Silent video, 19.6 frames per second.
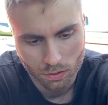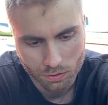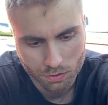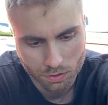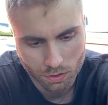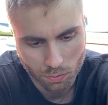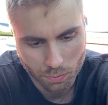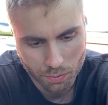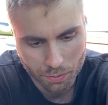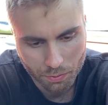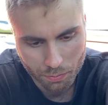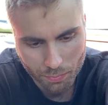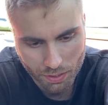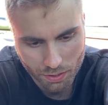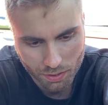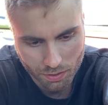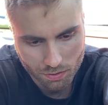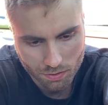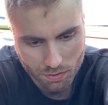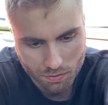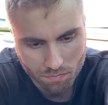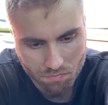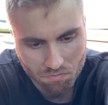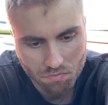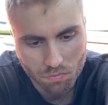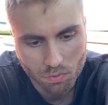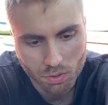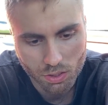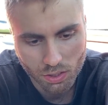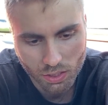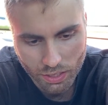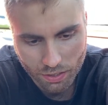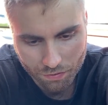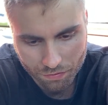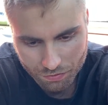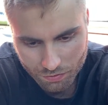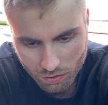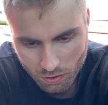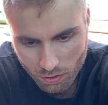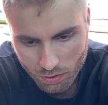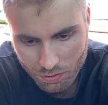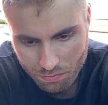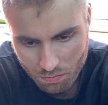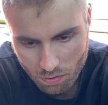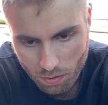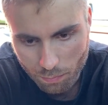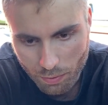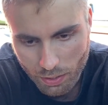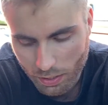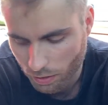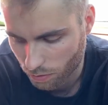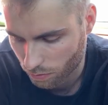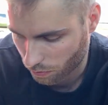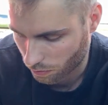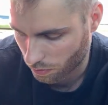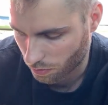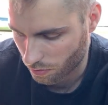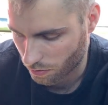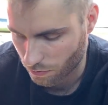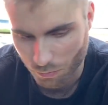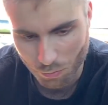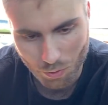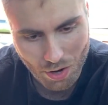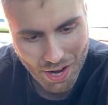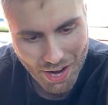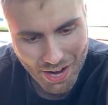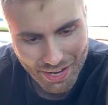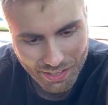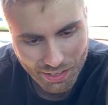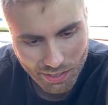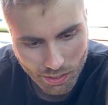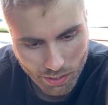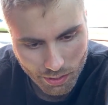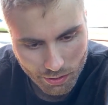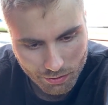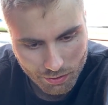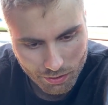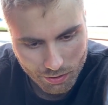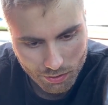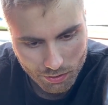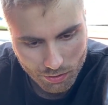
So we left on about right at